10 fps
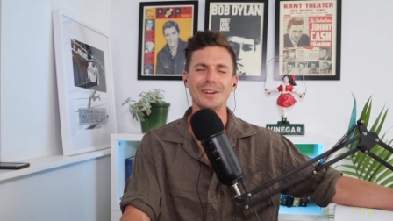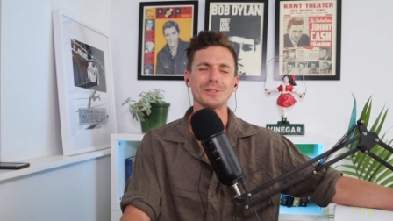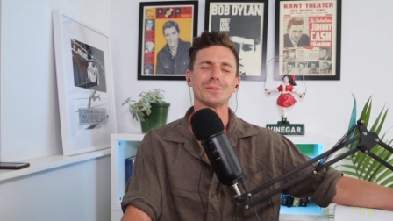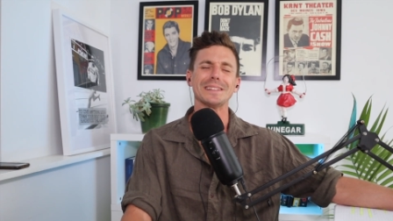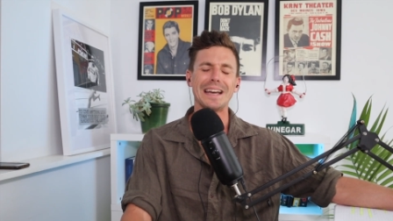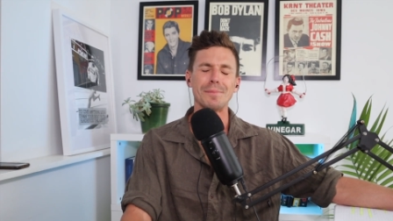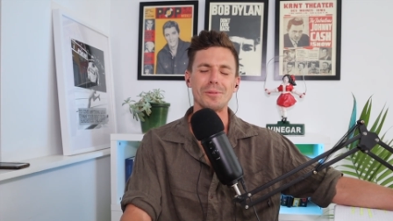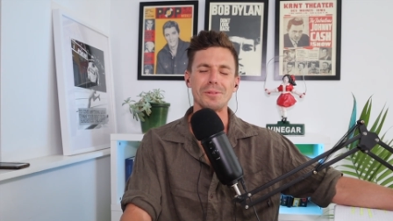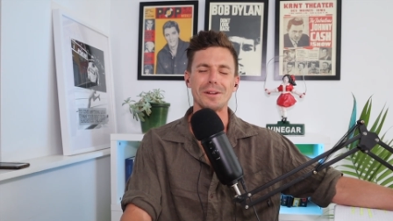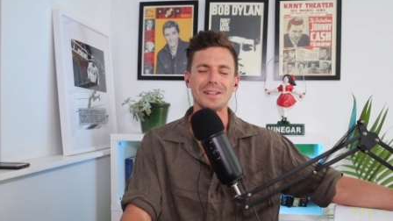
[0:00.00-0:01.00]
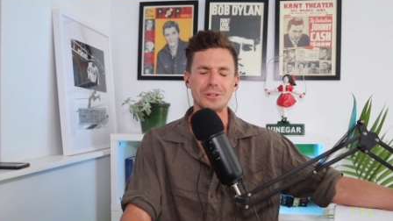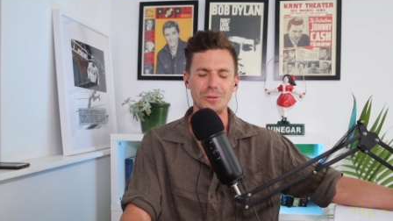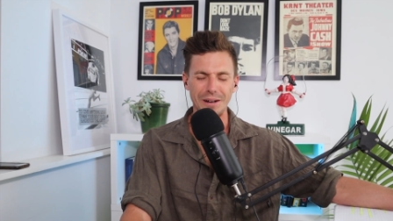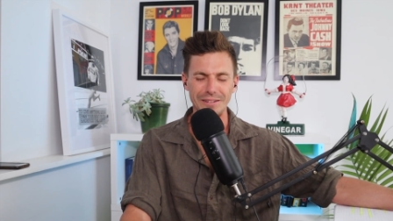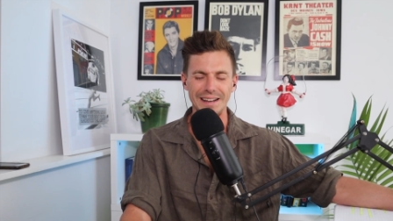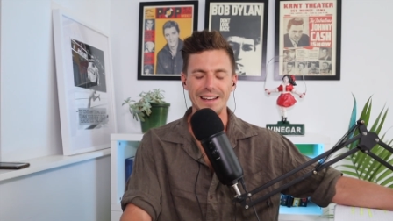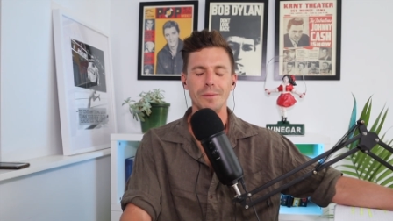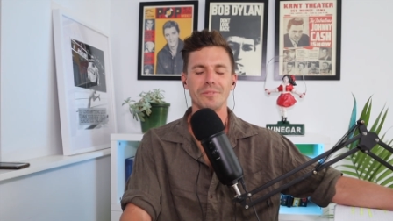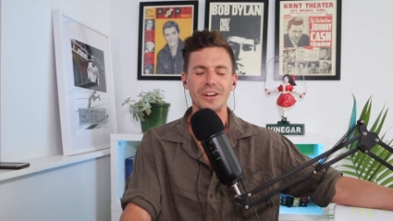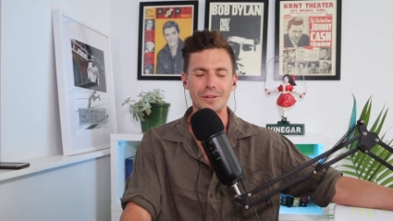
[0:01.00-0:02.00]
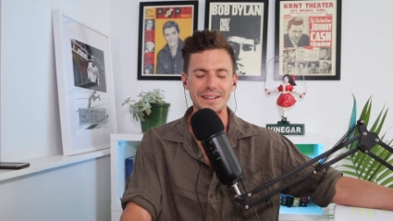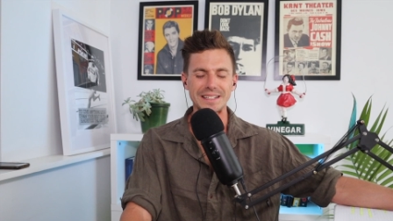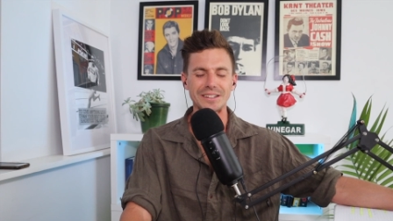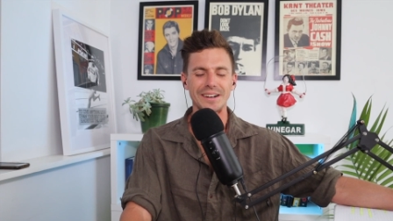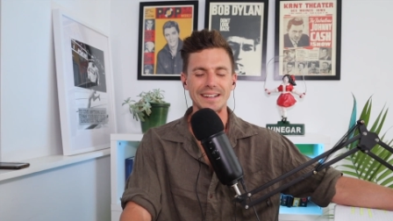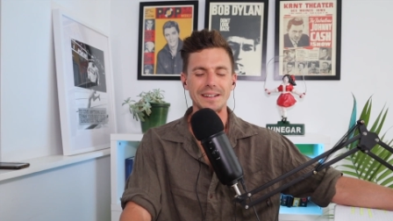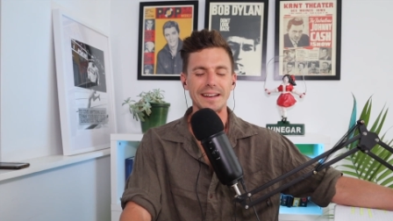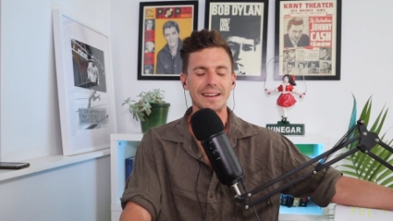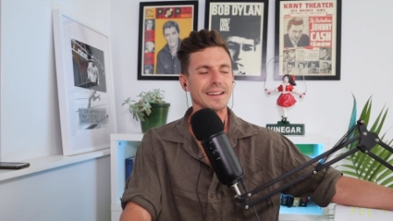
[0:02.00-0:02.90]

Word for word: I was really happy with what I saw. Well done. I'm very excited.